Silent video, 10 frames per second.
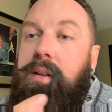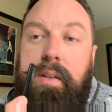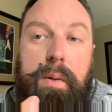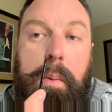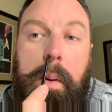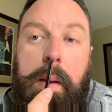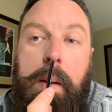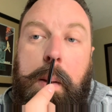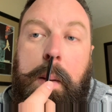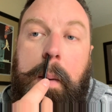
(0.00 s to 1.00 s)
to
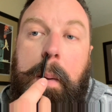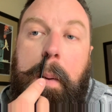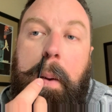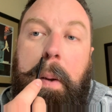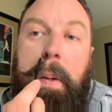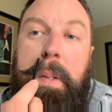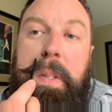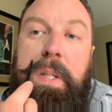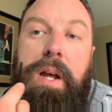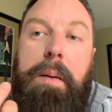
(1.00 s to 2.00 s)

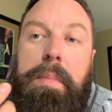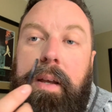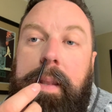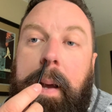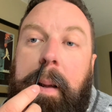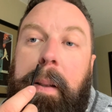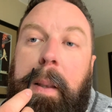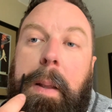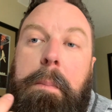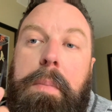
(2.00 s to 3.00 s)
stop being that
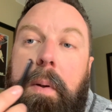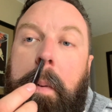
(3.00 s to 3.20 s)
clump.